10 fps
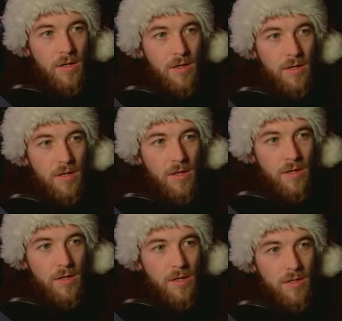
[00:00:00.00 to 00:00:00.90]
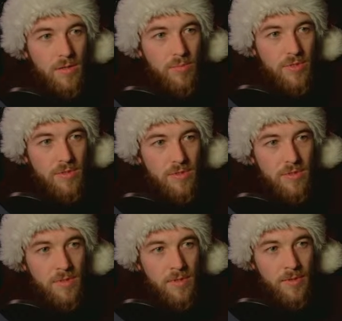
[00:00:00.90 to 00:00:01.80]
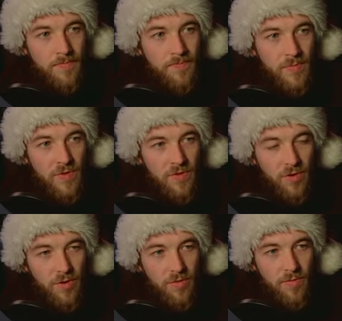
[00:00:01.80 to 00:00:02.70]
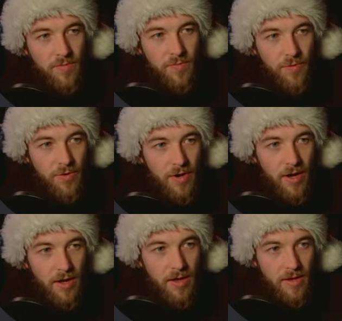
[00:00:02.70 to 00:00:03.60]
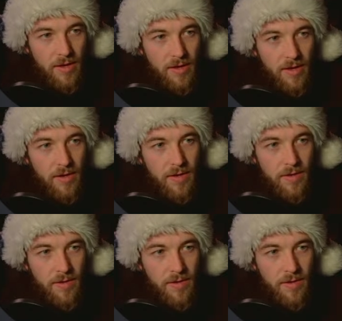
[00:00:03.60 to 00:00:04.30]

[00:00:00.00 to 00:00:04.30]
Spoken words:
Octopuses. So for I in,